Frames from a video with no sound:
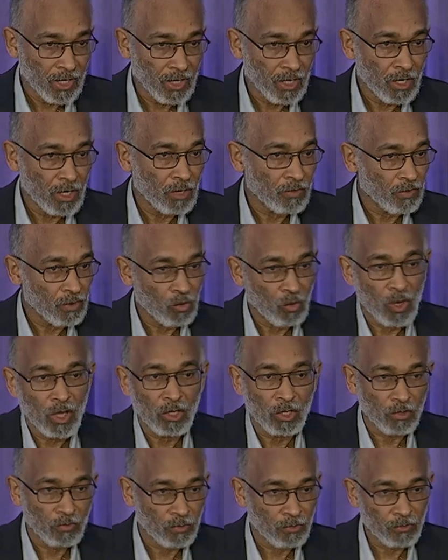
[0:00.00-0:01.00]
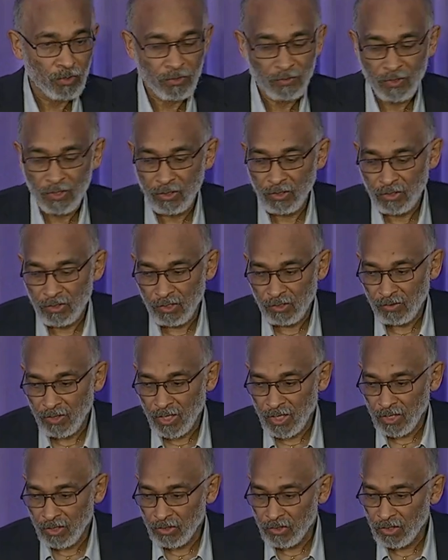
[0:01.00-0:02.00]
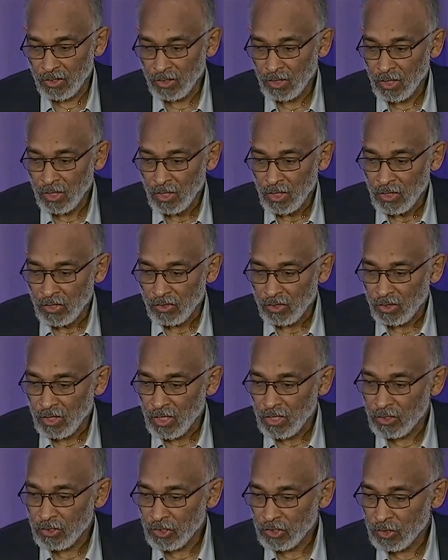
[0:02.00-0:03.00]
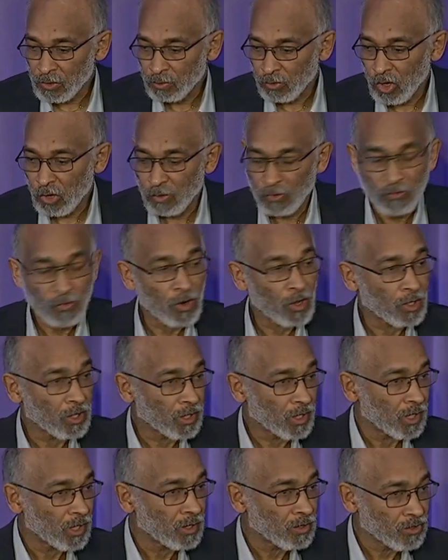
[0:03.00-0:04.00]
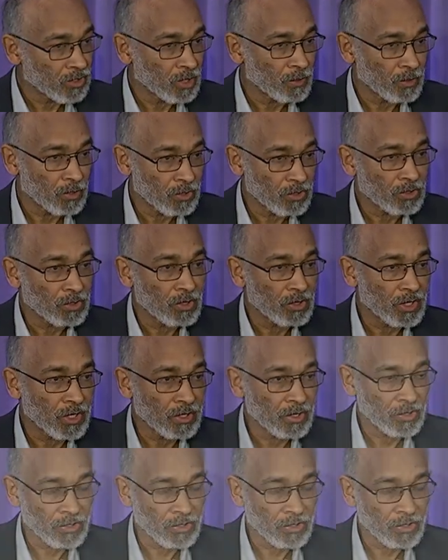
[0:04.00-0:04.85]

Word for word: of are well over 50 years of age. So here's propofol again, someone who's 30 years of